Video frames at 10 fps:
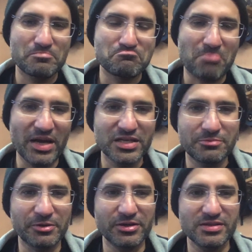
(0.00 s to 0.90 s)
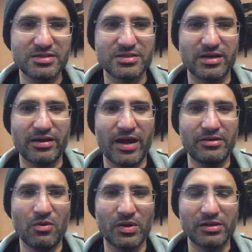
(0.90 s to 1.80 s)
By experience, I
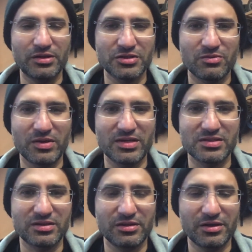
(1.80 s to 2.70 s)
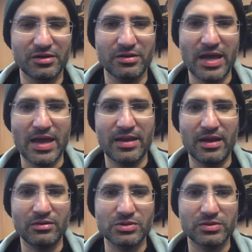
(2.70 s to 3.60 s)
know what clears and what doesn't clear, and
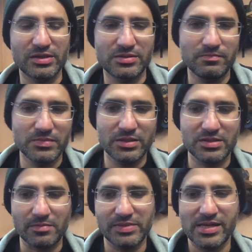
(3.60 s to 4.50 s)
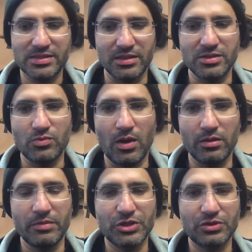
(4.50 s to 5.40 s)
I also did some testing as well
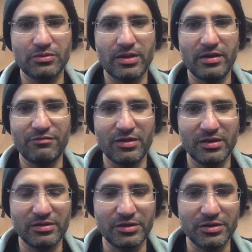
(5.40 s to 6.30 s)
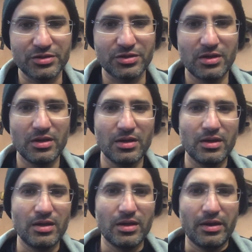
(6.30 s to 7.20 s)
to make sure that everything clears.
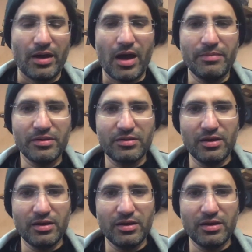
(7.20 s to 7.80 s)
I built